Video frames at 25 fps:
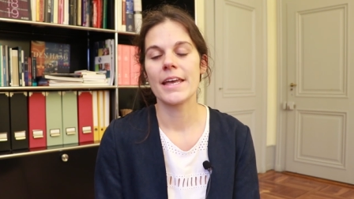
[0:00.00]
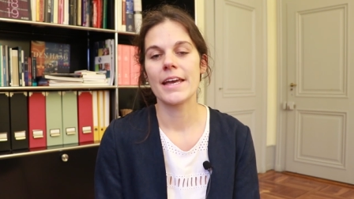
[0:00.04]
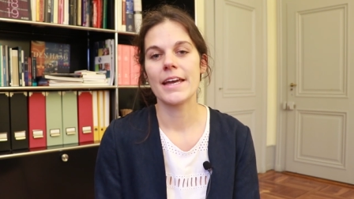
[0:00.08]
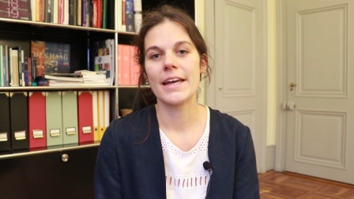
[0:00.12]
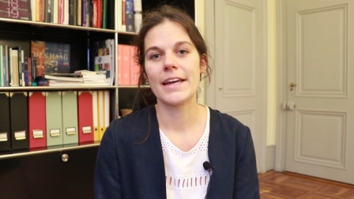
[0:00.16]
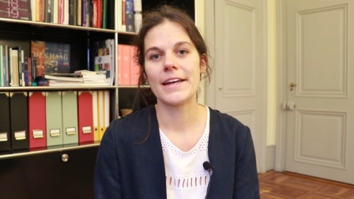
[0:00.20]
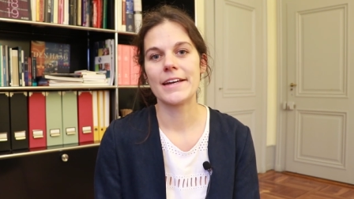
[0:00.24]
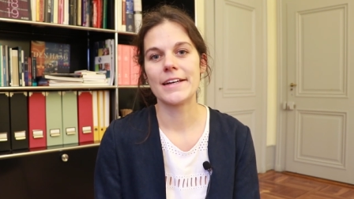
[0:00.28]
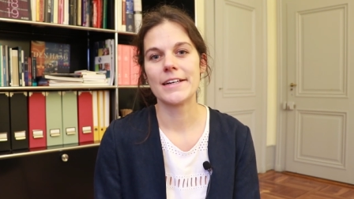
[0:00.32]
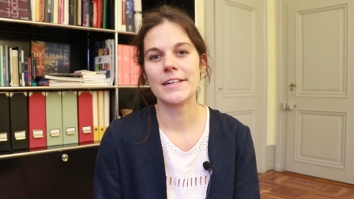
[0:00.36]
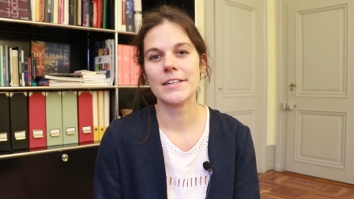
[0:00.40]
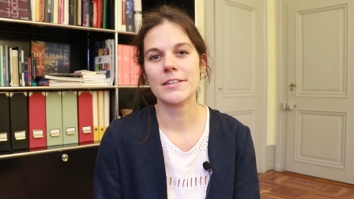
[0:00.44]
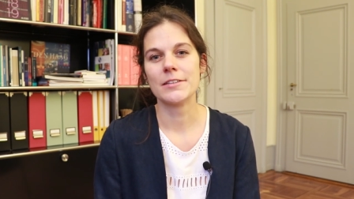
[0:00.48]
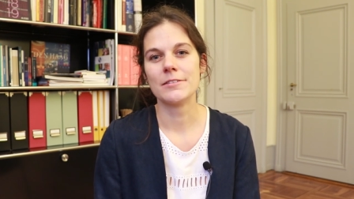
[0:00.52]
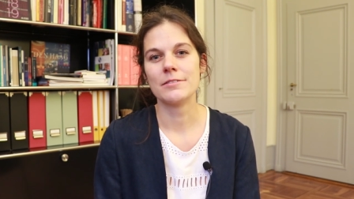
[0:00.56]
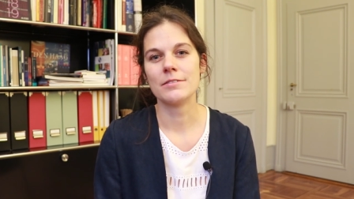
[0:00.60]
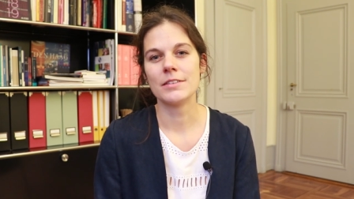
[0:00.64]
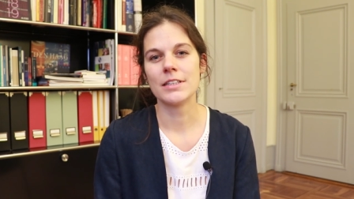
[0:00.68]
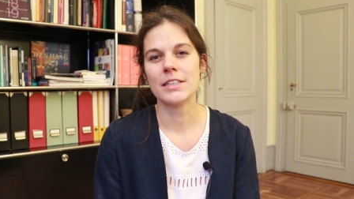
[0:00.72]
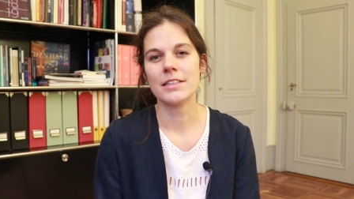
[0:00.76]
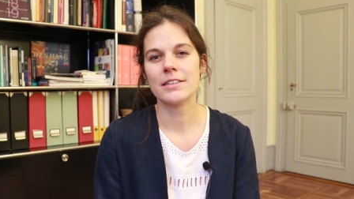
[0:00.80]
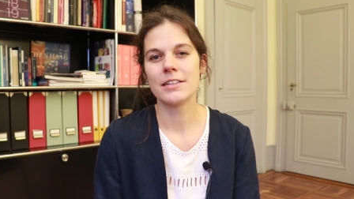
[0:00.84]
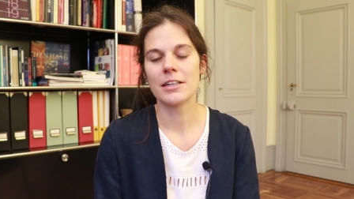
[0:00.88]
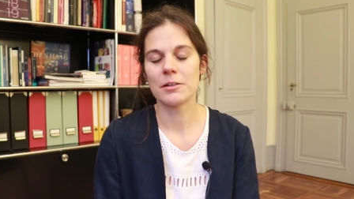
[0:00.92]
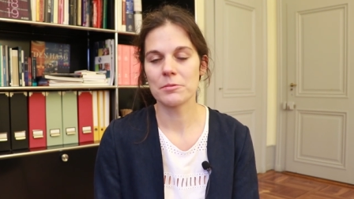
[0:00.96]
Um,
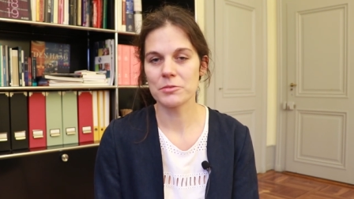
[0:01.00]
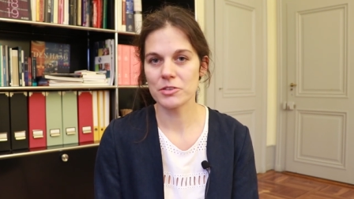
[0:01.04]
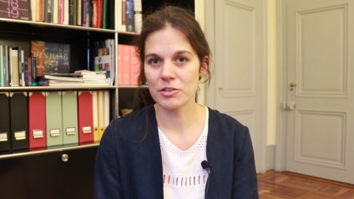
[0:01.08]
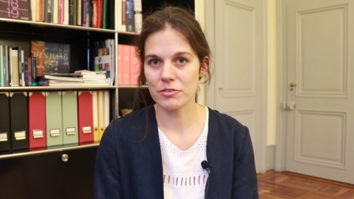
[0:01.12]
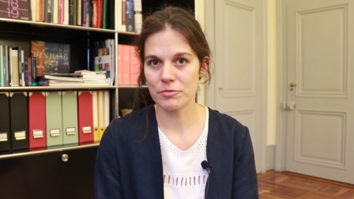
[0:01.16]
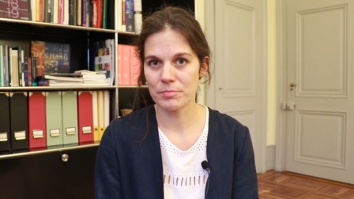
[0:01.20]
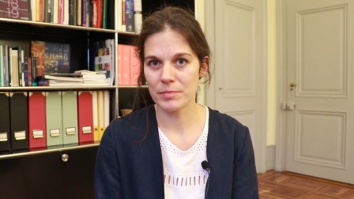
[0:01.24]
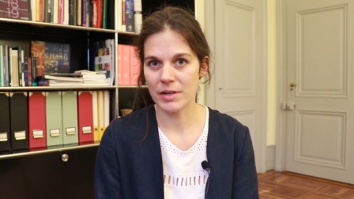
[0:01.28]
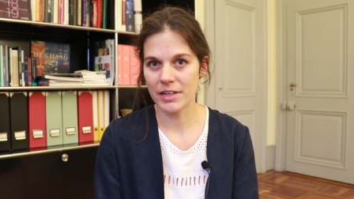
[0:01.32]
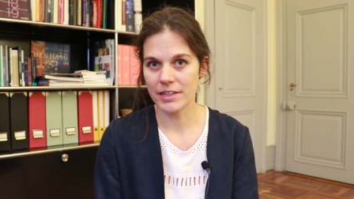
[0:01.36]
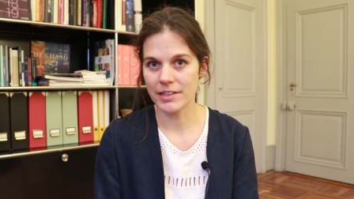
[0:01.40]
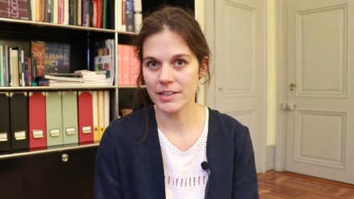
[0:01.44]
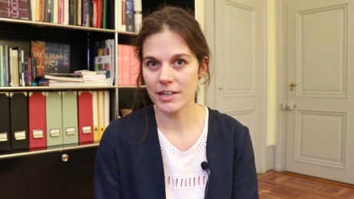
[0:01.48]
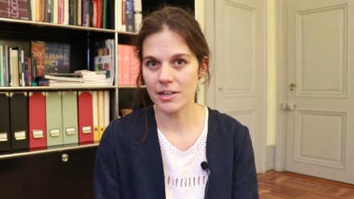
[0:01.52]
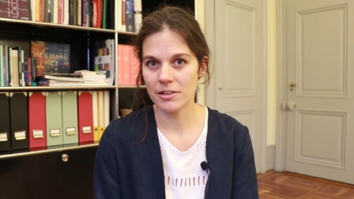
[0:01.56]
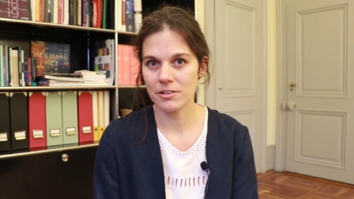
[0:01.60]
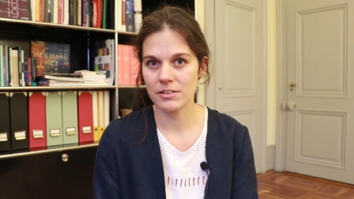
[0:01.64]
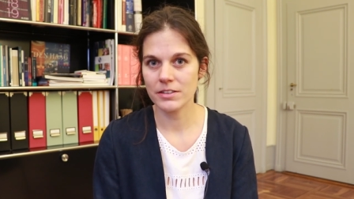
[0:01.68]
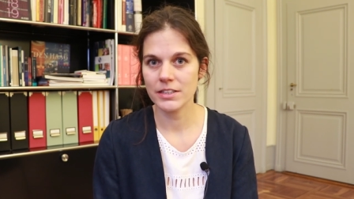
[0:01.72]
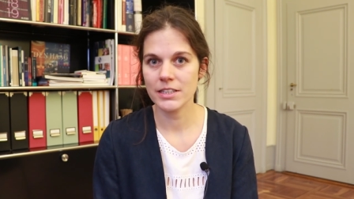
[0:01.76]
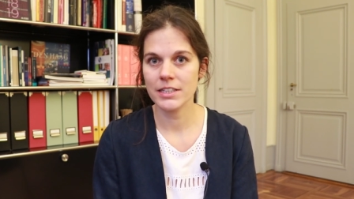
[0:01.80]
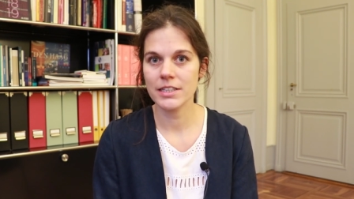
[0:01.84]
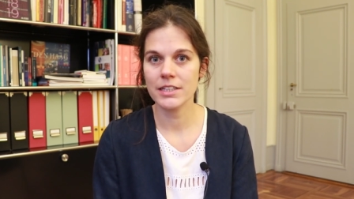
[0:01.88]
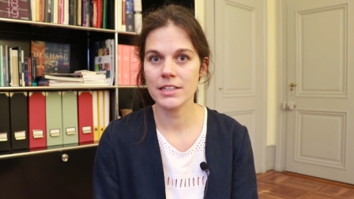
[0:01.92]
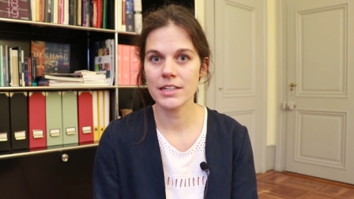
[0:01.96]
in terms of my
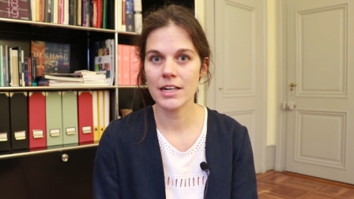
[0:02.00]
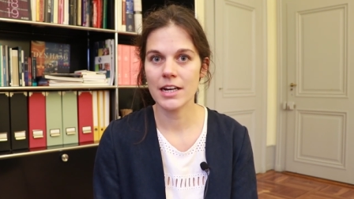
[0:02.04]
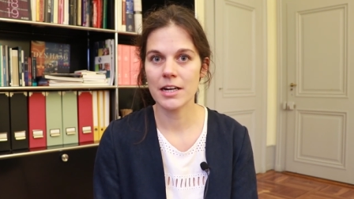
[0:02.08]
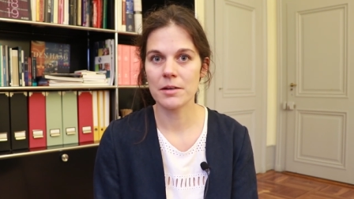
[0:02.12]
career,